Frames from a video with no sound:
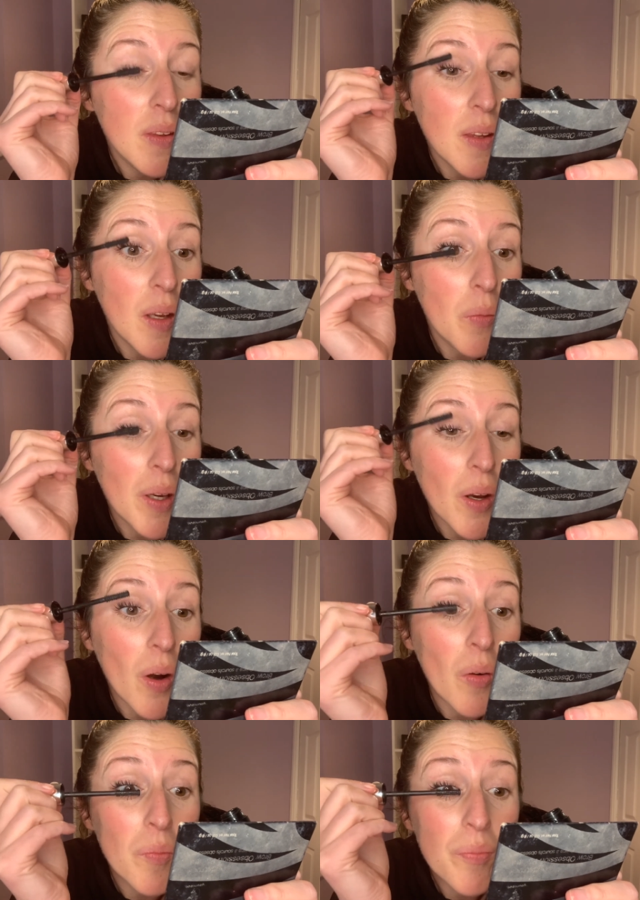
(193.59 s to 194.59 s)
There we
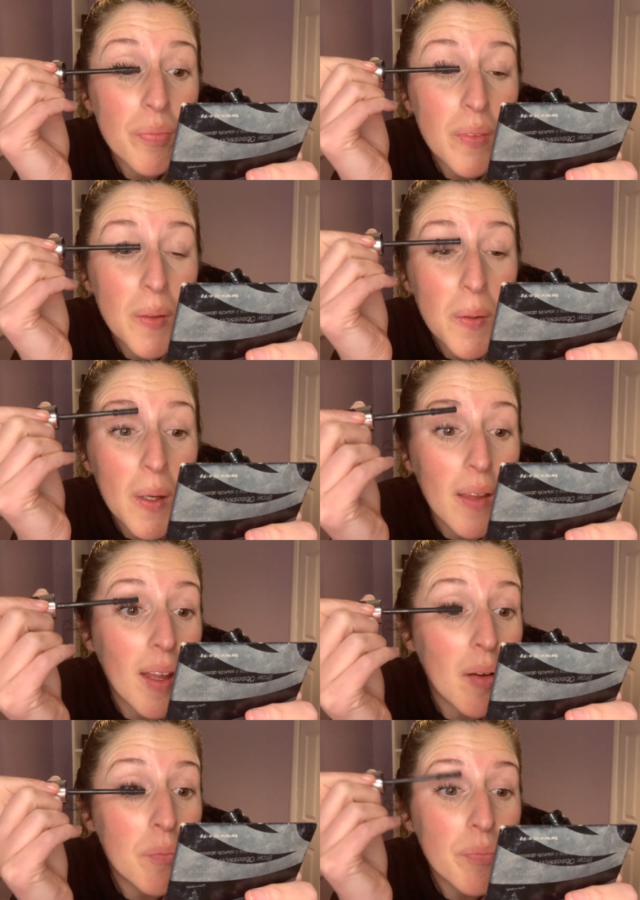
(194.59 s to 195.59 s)
go. Look at
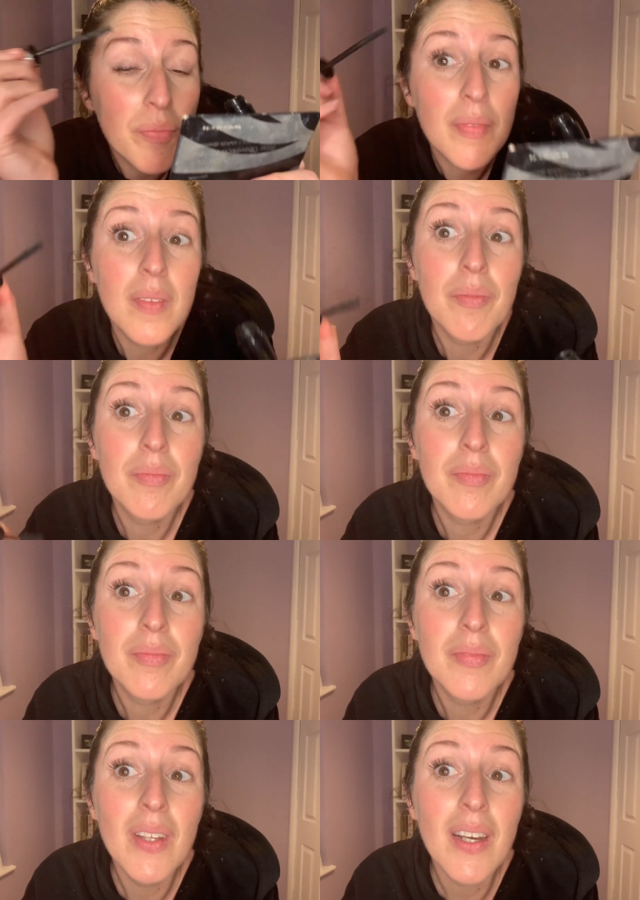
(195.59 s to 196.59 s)
them.
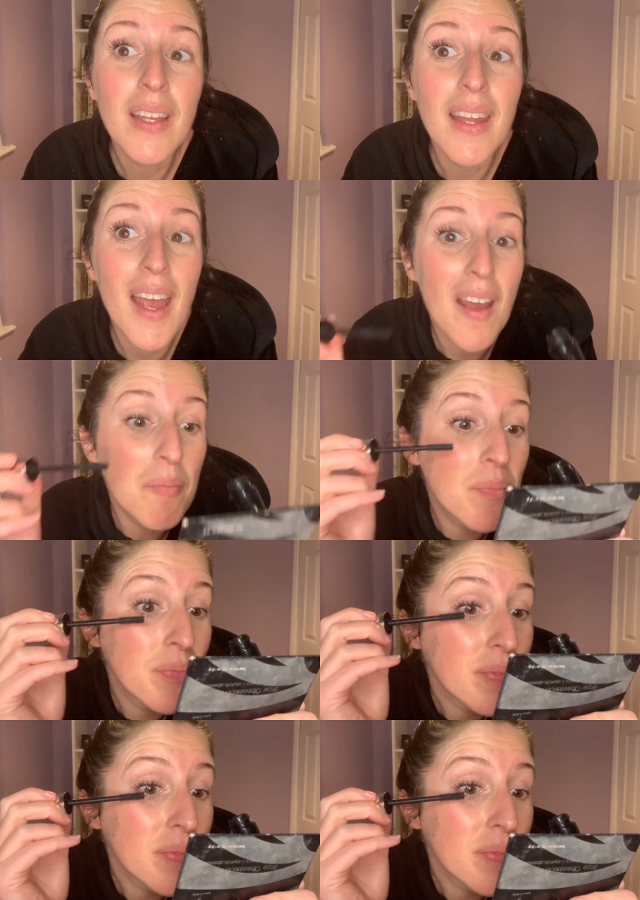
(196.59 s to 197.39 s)
Look at them!